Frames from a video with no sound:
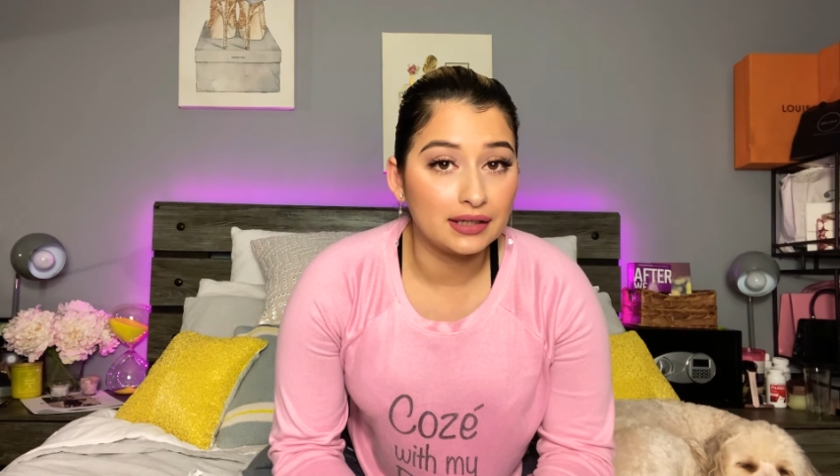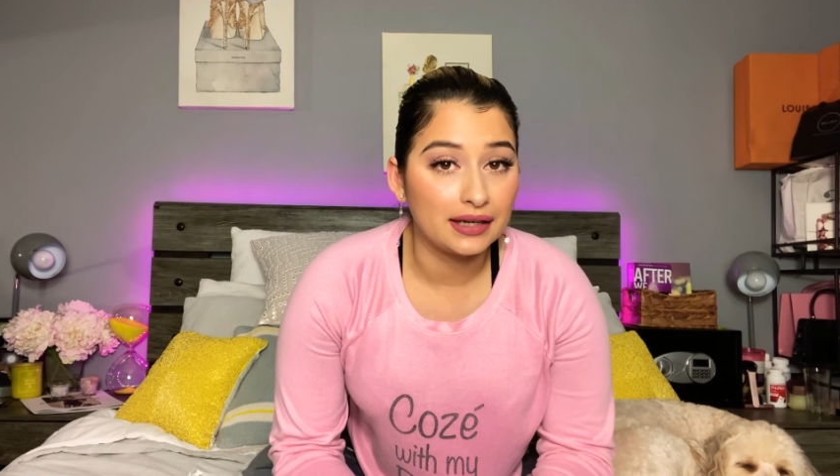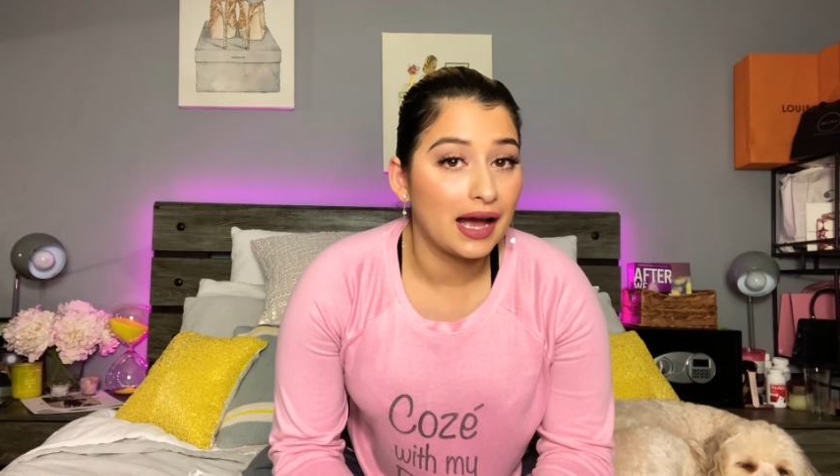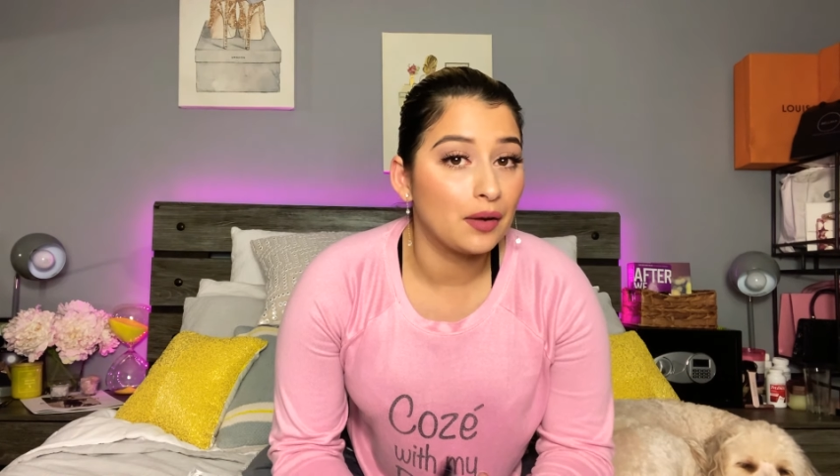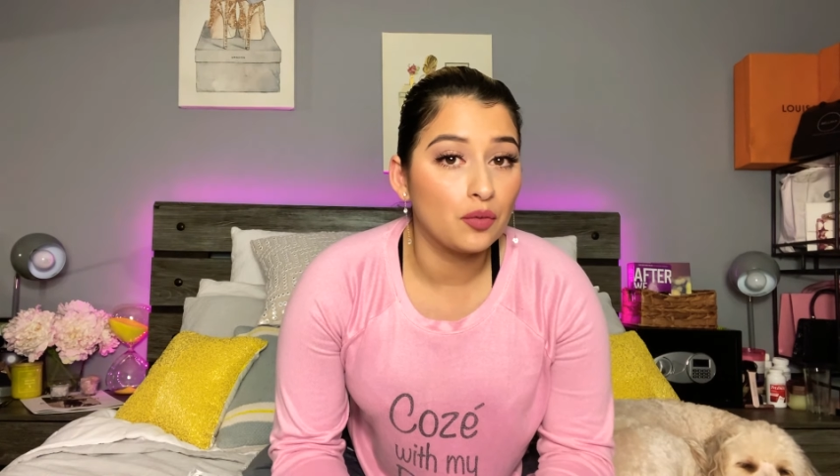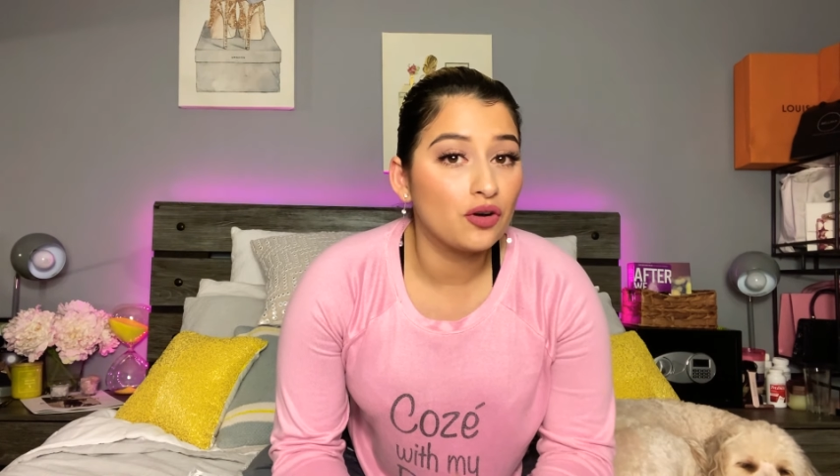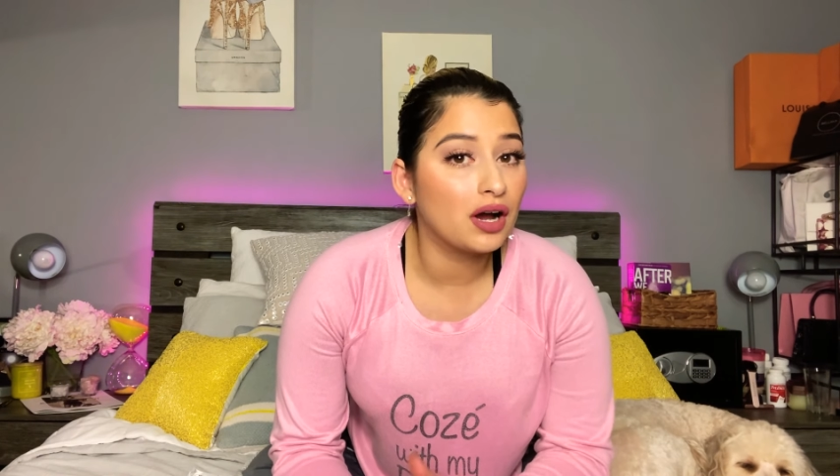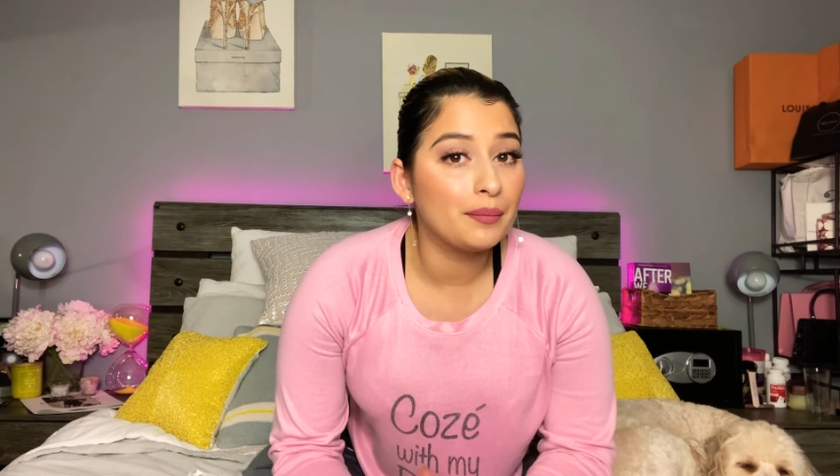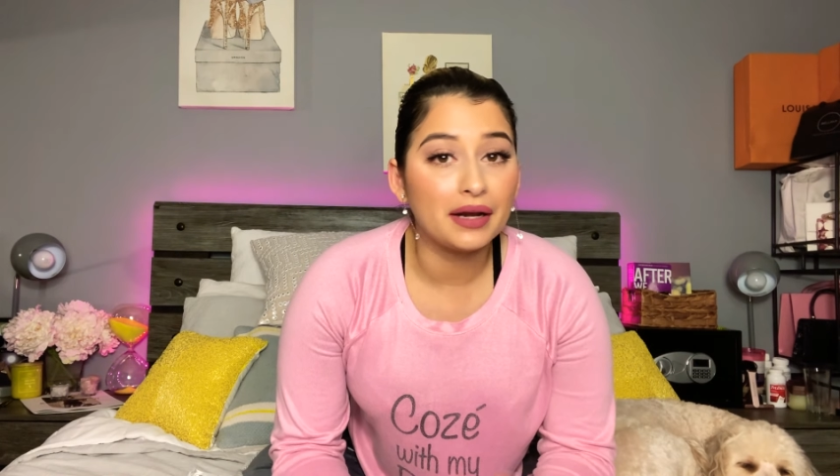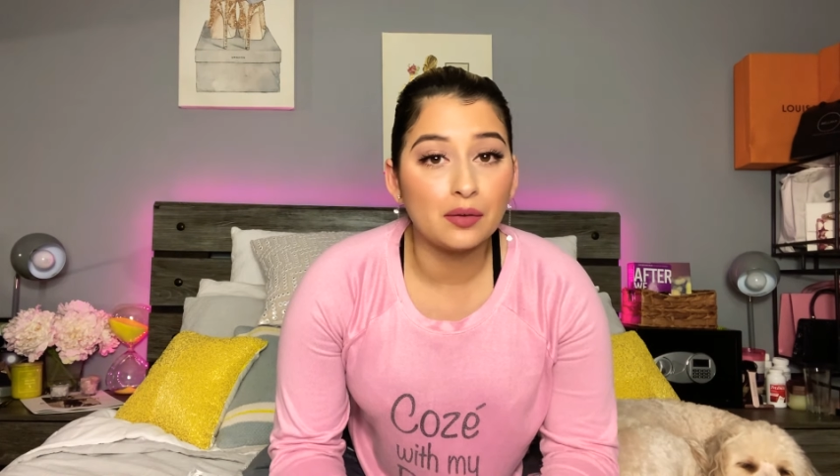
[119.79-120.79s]
Like I woke
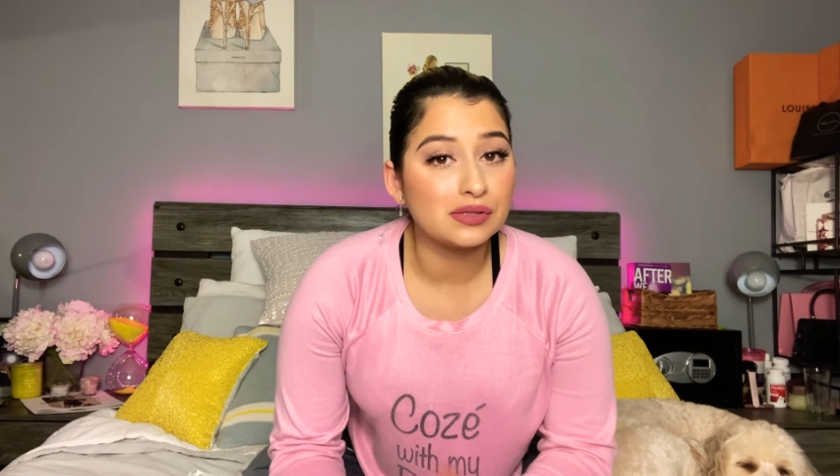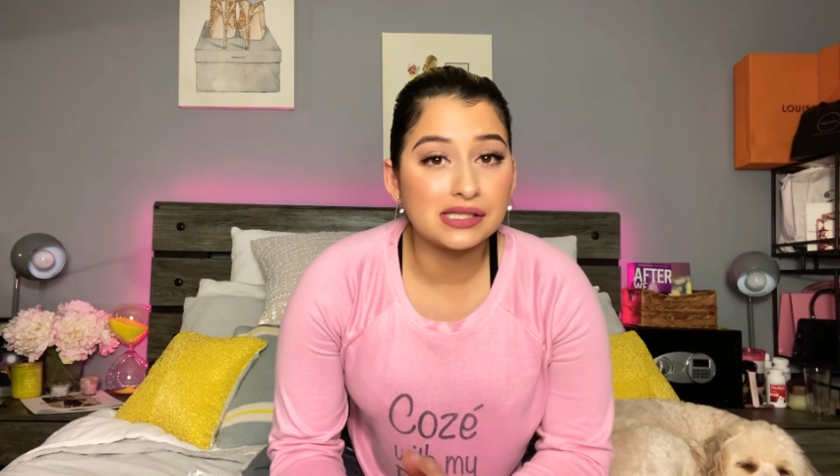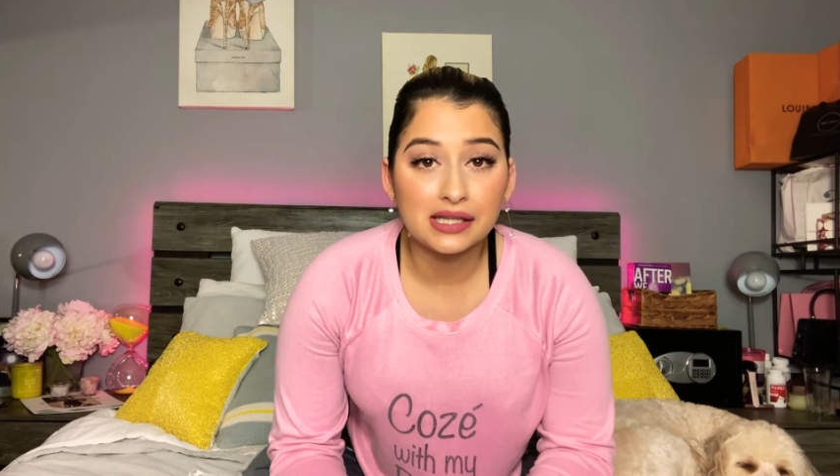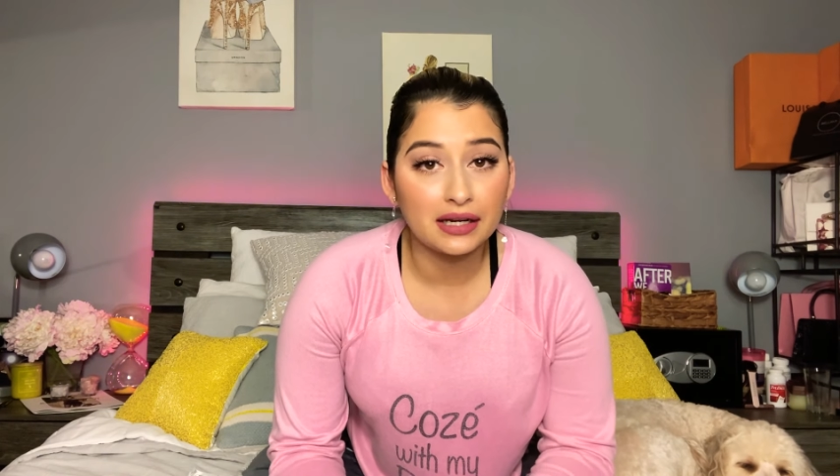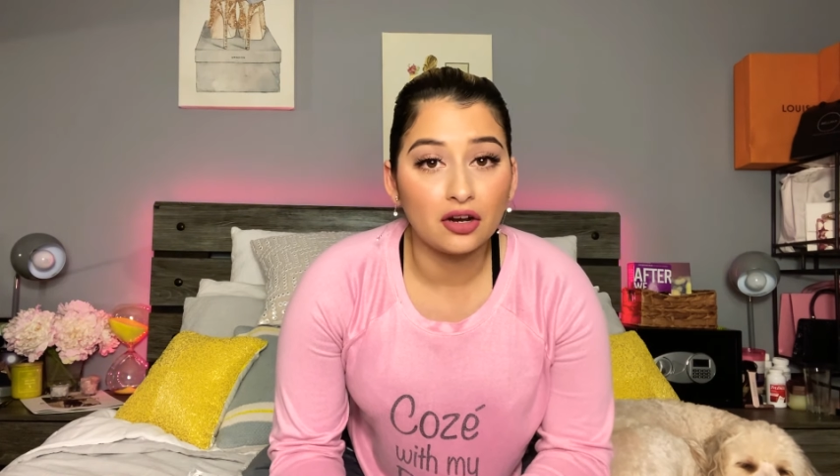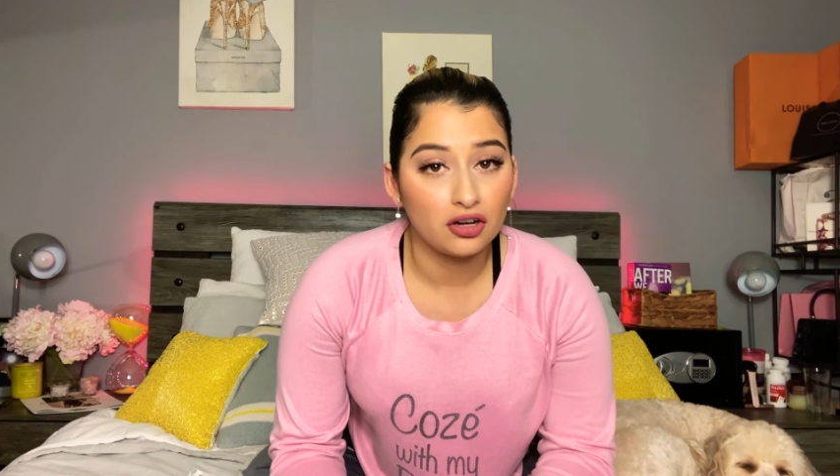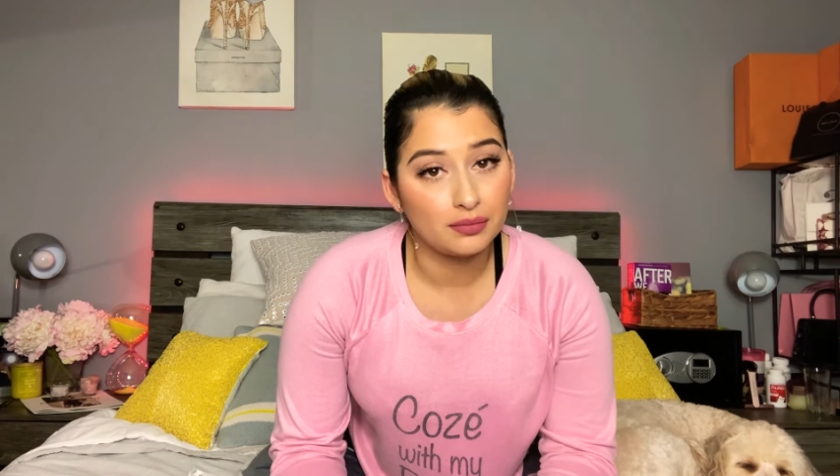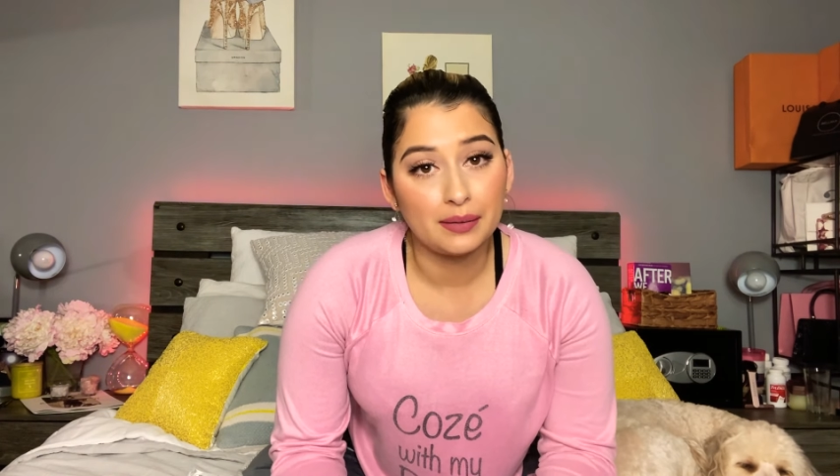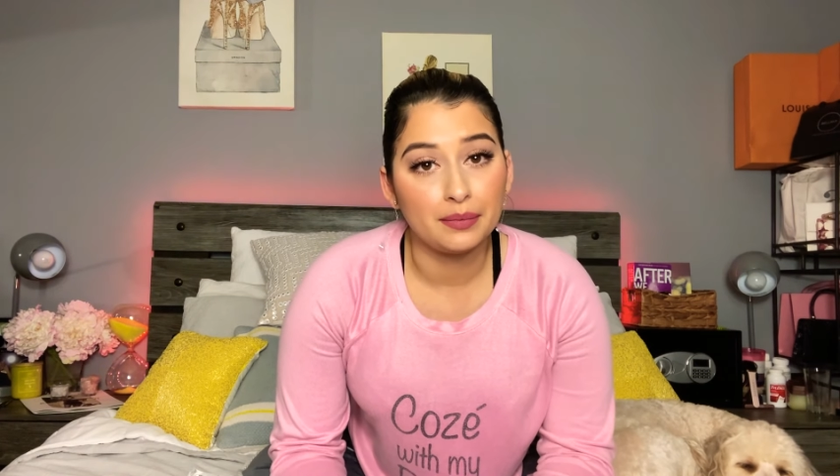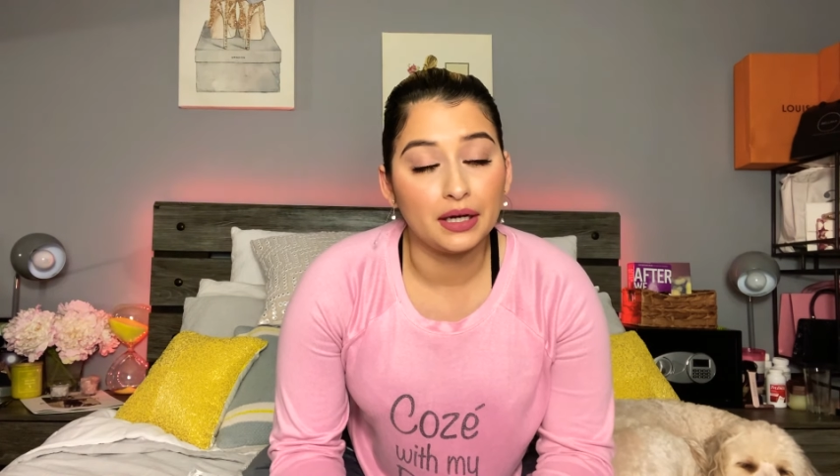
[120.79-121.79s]
up and I was sitting on
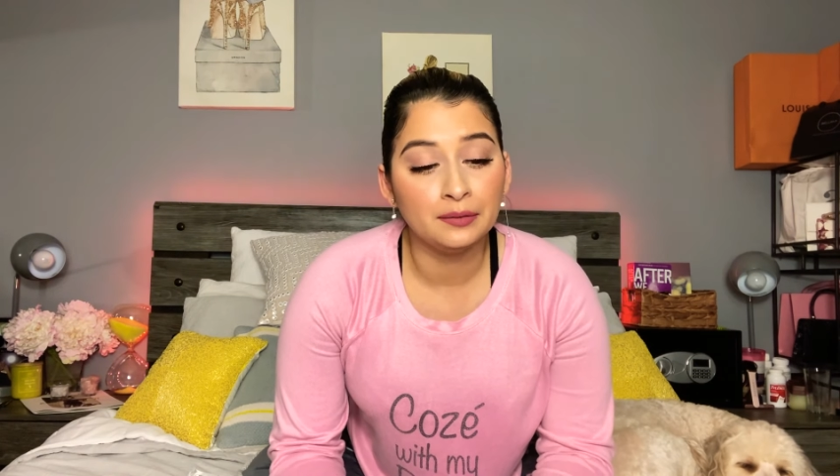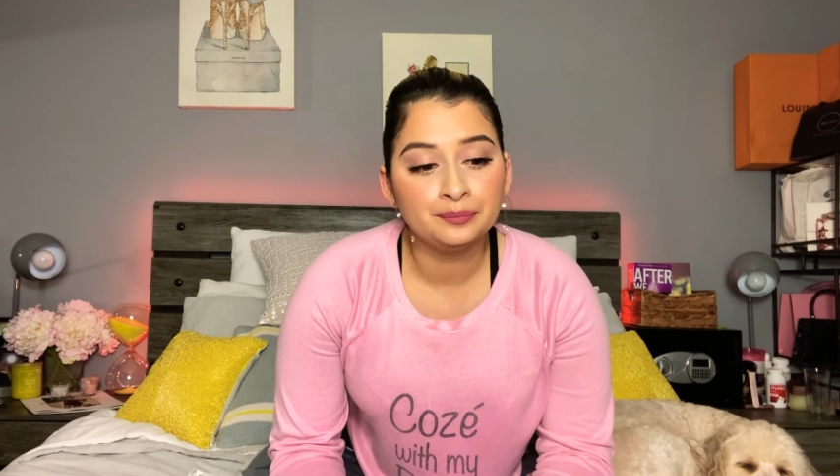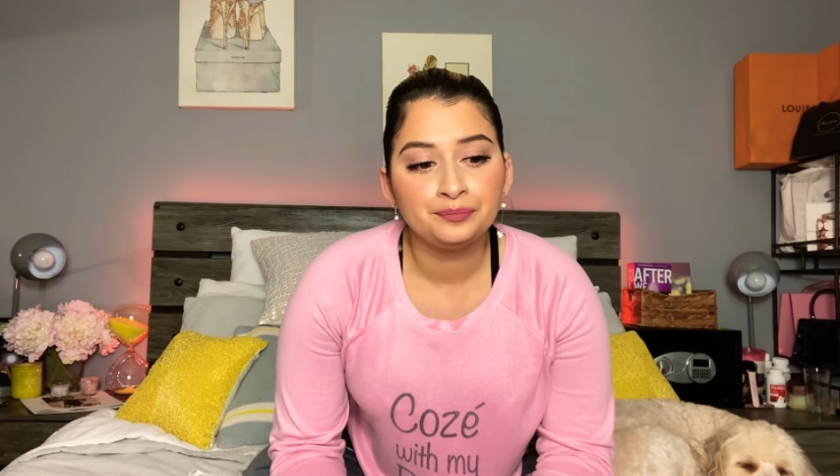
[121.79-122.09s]
my butt.